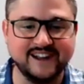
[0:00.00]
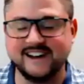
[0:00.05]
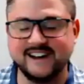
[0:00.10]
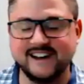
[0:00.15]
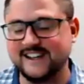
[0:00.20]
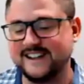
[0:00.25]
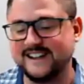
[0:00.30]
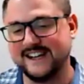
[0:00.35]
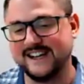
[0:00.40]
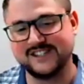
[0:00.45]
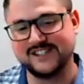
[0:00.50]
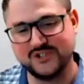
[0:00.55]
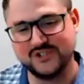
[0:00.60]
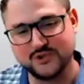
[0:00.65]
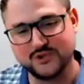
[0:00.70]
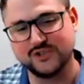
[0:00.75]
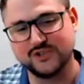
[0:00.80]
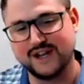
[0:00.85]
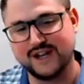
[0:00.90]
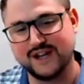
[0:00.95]
Like, that's
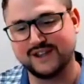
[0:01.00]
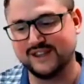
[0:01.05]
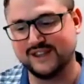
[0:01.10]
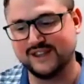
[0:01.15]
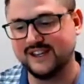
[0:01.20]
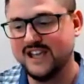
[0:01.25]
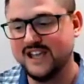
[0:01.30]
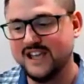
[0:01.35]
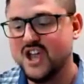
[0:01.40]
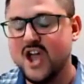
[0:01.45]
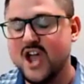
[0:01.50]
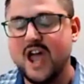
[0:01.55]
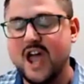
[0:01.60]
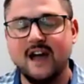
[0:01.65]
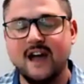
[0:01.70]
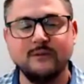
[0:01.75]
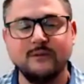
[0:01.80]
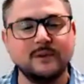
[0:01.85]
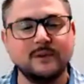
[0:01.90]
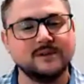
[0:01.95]
usually not a thing.
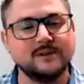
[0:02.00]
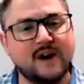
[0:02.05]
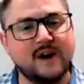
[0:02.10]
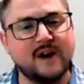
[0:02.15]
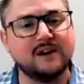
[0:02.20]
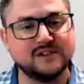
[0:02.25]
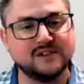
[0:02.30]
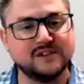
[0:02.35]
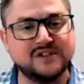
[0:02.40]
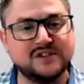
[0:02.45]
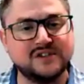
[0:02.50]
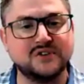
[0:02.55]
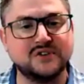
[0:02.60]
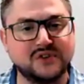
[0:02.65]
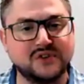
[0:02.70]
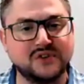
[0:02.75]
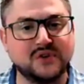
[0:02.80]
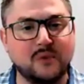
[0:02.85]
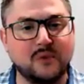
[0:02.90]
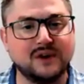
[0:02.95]
Everybody was
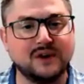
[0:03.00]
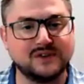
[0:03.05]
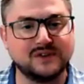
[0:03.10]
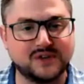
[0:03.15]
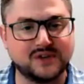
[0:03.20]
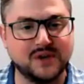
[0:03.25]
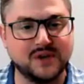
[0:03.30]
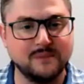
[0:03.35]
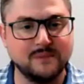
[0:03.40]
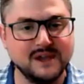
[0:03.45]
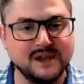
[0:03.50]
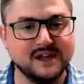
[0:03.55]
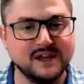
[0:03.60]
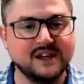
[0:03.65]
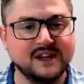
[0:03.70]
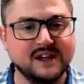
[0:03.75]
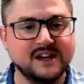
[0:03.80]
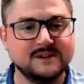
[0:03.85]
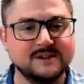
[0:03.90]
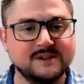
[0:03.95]
volunteering to want to come
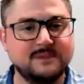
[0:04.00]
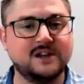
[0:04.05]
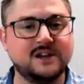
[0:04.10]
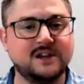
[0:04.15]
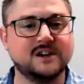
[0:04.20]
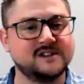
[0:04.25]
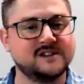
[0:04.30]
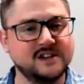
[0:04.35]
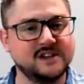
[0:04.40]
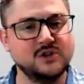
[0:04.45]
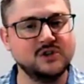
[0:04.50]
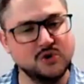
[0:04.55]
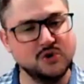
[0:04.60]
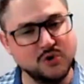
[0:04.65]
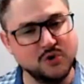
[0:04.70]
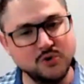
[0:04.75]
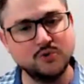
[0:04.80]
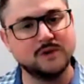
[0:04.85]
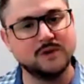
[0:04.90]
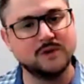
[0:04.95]
in because they
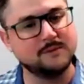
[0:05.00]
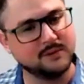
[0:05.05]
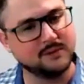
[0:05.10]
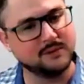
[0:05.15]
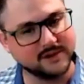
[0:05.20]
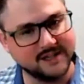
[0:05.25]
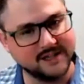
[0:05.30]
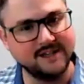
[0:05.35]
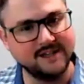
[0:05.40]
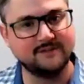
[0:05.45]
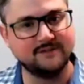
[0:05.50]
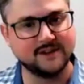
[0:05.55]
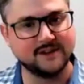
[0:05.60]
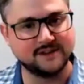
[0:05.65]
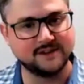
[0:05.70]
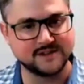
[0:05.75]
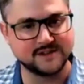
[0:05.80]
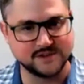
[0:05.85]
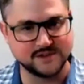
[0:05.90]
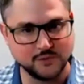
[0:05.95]
knew and believed
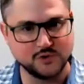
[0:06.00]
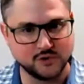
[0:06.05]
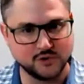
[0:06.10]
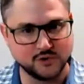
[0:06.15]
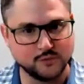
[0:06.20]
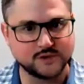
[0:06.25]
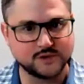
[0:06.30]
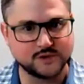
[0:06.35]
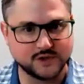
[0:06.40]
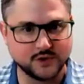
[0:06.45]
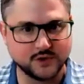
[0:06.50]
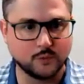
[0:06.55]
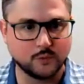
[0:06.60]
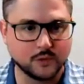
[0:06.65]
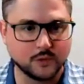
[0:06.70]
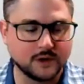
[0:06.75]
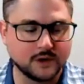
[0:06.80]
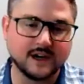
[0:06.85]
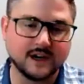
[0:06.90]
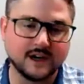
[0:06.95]
that the solution was going to
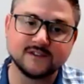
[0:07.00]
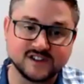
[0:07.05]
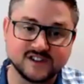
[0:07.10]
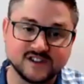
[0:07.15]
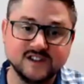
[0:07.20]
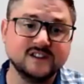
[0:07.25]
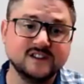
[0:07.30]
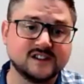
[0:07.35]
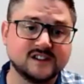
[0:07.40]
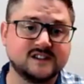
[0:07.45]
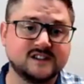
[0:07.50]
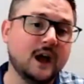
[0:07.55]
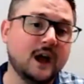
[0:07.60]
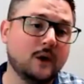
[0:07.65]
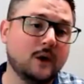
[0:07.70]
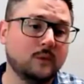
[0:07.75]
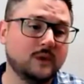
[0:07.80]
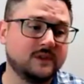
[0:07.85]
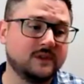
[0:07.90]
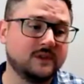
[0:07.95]
work. And I've seen this
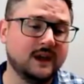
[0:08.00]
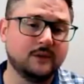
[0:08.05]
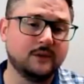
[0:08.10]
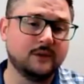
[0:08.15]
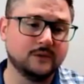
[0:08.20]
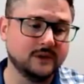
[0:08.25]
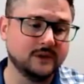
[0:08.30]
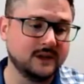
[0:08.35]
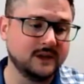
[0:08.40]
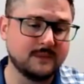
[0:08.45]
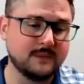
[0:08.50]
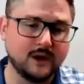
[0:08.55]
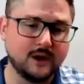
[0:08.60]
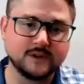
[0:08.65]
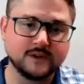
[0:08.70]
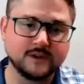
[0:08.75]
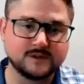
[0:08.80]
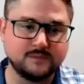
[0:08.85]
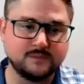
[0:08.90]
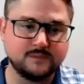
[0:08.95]
now with not only my
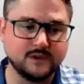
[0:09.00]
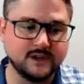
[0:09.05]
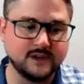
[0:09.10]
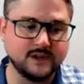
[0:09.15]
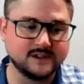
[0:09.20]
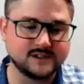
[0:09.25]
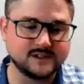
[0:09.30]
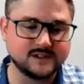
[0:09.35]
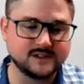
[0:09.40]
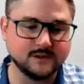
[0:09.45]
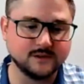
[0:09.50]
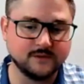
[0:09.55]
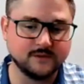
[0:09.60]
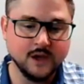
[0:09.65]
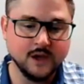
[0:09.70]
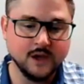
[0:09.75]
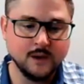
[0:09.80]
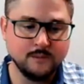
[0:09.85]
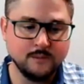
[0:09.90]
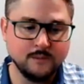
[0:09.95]
own experience of
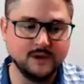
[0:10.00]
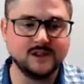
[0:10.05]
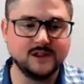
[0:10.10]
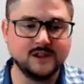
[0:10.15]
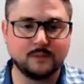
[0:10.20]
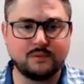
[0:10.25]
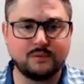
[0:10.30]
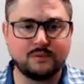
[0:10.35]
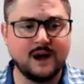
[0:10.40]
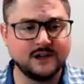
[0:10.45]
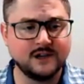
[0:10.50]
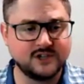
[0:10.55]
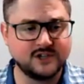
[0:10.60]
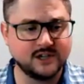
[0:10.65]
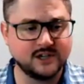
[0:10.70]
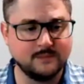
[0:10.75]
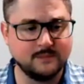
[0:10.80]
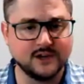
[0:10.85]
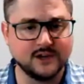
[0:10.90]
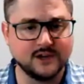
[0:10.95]
being the
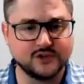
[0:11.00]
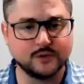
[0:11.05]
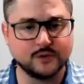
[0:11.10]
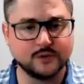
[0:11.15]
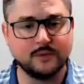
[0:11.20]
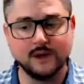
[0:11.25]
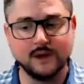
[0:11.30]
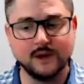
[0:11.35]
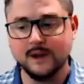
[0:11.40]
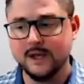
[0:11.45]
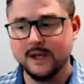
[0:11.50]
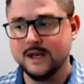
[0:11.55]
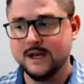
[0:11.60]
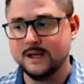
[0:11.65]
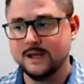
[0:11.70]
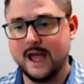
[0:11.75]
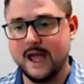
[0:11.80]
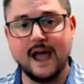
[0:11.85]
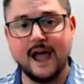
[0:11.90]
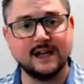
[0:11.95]
project manager, but
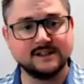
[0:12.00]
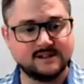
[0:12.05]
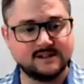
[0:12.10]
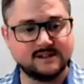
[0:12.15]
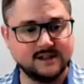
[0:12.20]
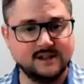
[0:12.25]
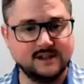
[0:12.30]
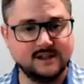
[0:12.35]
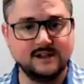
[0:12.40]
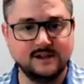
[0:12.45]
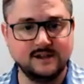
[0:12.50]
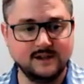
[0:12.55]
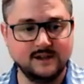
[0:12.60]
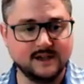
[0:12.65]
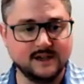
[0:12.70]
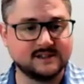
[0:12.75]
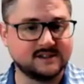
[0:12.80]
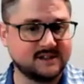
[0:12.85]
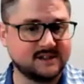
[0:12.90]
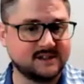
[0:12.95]
as
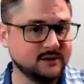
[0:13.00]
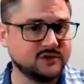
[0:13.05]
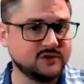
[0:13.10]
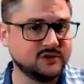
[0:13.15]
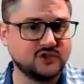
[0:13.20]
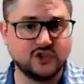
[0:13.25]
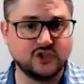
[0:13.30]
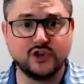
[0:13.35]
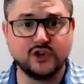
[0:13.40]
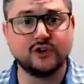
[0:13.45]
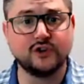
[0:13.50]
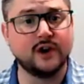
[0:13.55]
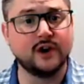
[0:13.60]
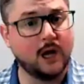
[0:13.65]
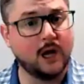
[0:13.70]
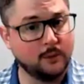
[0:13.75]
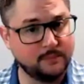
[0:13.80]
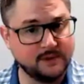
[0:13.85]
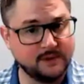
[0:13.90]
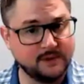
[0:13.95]
a sales engineer and
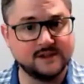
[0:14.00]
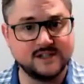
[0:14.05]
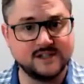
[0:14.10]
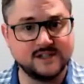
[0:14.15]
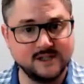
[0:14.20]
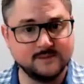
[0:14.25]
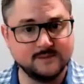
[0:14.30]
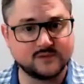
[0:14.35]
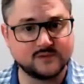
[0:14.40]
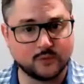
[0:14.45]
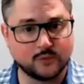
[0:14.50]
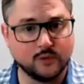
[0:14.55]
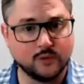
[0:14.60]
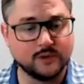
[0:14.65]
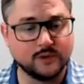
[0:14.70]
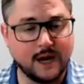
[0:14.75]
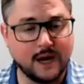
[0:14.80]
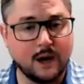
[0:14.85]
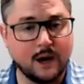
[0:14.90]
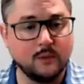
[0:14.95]
helping the teams
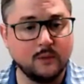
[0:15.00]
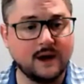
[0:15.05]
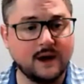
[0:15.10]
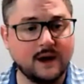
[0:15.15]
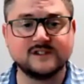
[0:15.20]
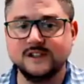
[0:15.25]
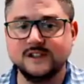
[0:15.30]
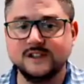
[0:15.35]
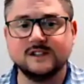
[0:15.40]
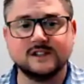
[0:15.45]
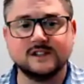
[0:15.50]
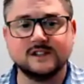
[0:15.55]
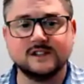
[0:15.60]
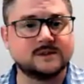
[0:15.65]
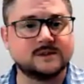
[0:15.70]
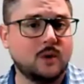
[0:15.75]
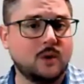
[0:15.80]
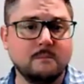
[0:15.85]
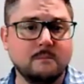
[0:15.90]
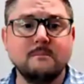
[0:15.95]
roll it out. I've seen
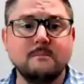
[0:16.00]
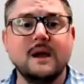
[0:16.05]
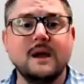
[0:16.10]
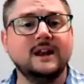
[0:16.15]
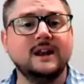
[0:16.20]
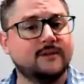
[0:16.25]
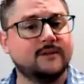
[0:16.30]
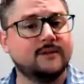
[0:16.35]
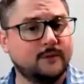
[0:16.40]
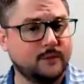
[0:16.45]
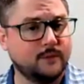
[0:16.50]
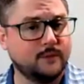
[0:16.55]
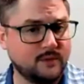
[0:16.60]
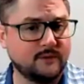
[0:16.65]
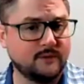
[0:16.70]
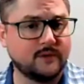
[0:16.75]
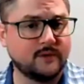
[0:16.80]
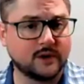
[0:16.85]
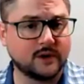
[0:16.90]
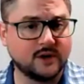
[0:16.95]
this many different
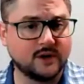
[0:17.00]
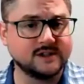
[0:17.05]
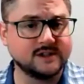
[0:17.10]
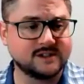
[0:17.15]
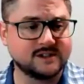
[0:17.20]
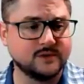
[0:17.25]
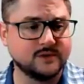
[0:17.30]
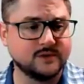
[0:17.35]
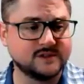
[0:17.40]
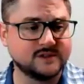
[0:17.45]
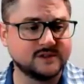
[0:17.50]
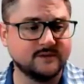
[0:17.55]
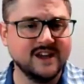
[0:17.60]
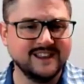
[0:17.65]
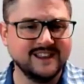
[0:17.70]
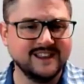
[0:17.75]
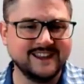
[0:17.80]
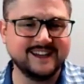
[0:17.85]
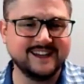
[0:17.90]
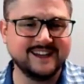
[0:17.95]
of our customers,
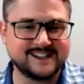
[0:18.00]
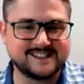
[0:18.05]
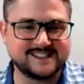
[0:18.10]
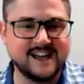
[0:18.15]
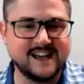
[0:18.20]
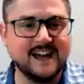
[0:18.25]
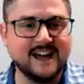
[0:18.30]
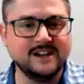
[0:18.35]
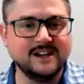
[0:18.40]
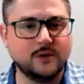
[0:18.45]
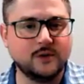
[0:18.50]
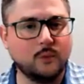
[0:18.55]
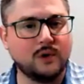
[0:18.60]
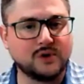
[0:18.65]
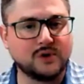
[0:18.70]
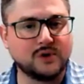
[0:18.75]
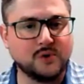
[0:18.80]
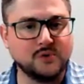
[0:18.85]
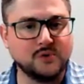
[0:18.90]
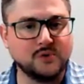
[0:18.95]
they get excited to
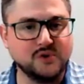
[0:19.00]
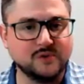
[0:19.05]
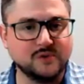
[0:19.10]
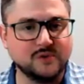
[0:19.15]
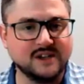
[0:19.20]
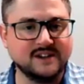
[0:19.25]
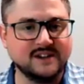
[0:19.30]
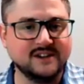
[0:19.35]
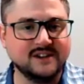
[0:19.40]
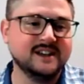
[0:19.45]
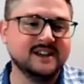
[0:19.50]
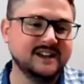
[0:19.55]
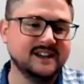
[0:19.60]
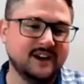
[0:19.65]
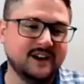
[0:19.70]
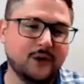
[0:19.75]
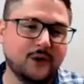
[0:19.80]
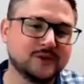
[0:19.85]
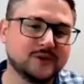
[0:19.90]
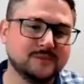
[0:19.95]
want to go do it. And
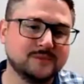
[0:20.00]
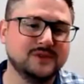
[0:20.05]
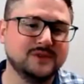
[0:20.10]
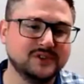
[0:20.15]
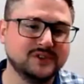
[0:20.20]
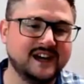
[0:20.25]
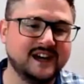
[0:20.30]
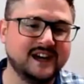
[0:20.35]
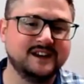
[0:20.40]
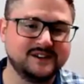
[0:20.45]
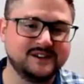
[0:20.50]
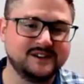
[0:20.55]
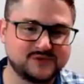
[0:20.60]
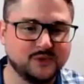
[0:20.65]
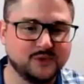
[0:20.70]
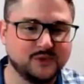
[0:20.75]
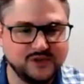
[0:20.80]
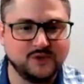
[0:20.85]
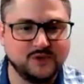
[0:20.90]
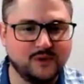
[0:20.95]
ultimately, that's
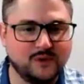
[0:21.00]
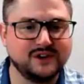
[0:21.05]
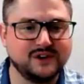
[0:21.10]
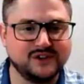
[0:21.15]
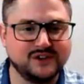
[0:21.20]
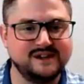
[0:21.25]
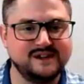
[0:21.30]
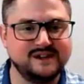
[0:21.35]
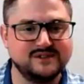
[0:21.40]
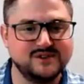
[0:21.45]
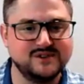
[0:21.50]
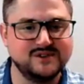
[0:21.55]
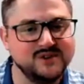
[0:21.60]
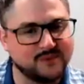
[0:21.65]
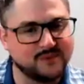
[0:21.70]
what you want your team to do.